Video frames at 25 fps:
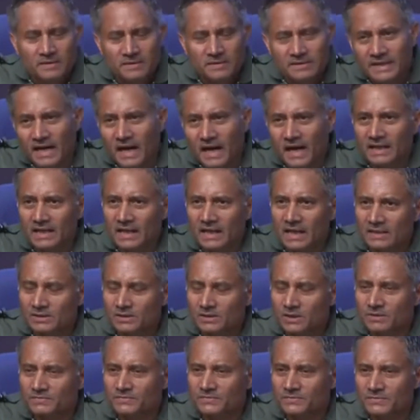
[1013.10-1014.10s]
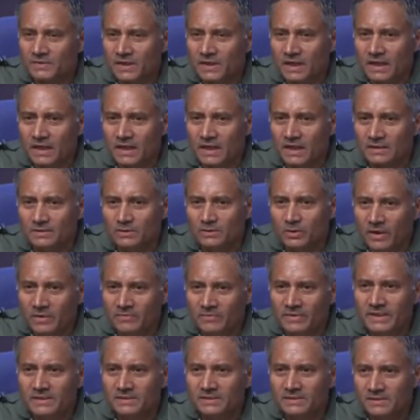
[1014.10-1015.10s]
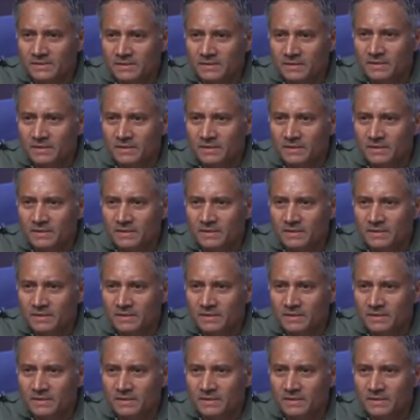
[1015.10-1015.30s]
Yiha class of UAVs.